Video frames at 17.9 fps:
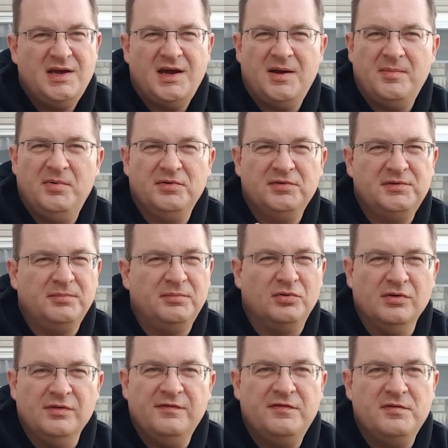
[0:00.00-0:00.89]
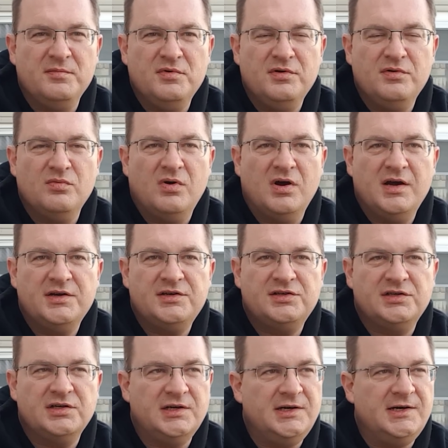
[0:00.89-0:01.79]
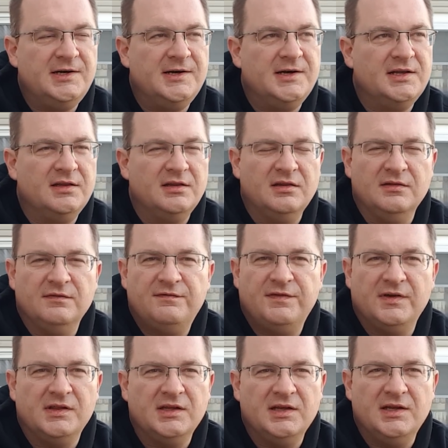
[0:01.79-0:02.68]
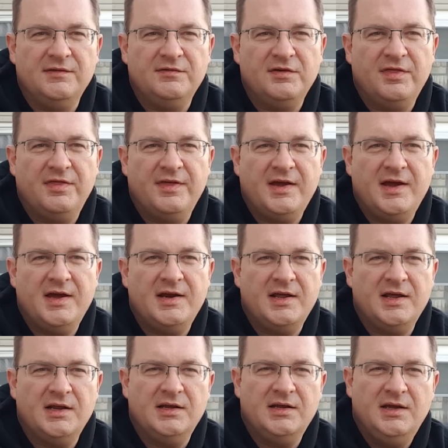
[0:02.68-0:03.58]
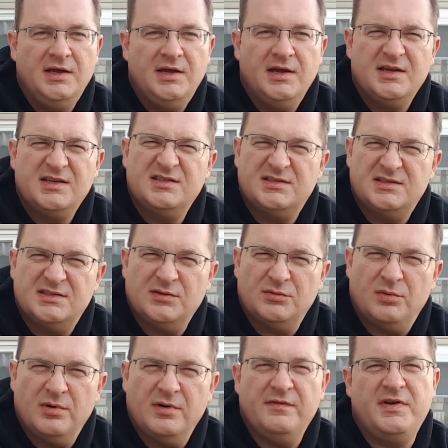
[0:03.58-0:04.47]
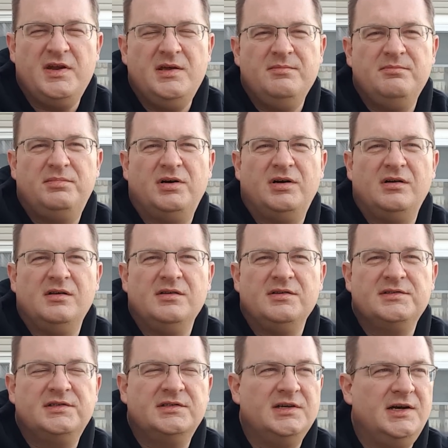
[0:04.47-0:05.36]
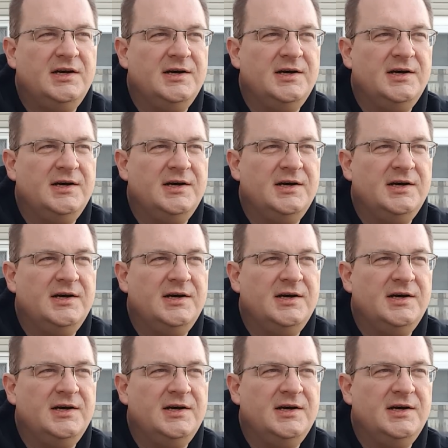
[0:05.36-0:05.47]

I bought the Bull of the Moon watch, fell in love with that, sort of an impulse.